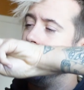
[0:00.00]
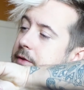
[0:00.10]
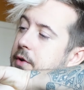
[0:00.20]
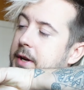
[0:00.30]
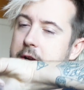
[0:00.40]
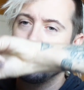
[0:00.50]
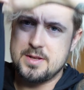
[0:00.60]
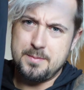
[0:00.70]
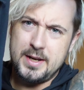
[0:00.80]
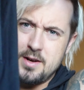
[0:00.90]
So here's
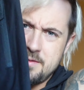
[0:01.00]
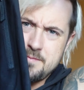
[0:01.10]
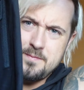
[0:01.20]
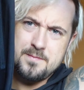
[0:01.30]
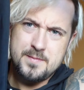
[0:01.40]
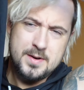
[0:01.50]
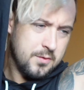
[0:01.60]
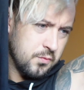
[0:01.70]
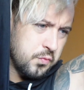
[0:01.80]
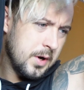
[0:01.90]
the medium.
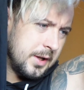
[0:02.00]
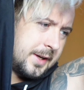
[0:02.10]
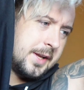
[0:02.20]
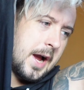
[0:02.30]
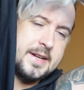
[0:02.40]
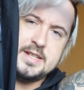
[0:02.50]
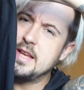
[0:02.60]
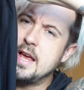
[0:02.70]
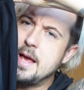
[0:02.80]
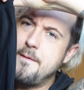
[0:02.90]
Really
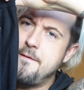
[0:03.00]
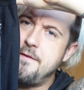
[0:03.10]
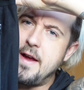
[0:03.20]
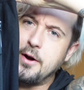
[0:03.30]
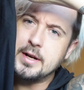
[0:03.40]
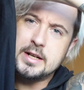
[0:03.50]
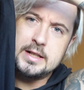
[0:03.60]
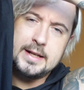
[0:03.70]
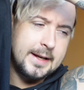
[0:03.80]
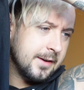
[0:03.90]
nice, very
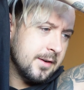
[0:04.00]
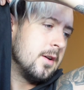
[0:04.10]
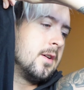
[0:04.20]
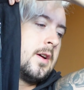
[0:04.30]
clean,